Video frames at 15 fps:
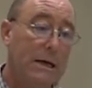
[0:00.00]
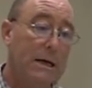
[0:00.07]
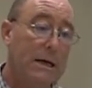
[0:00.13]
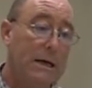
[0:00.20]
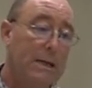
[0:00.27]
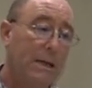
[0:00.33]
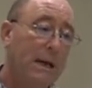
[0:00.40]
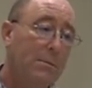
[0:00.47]

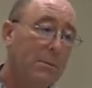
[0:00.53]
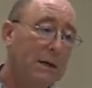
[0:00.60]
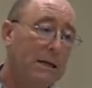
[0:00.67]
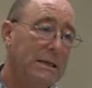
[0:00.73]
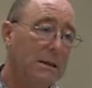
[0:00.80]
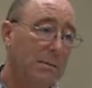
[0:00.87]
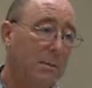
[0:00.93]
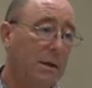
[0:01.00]
And that means
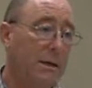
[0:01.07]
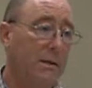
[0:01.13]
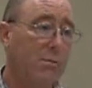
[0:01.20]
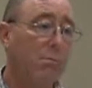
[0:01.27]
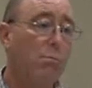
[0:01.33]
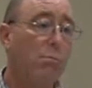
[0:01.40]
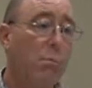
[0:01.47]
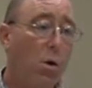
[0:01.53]
it makes
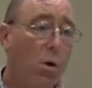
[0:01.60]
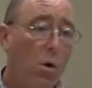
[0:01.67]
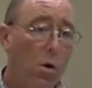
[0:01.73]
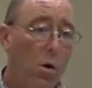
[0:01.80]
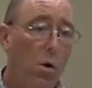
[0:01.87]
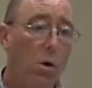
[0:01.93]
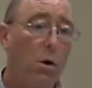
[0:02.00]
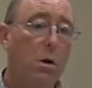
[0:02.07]
more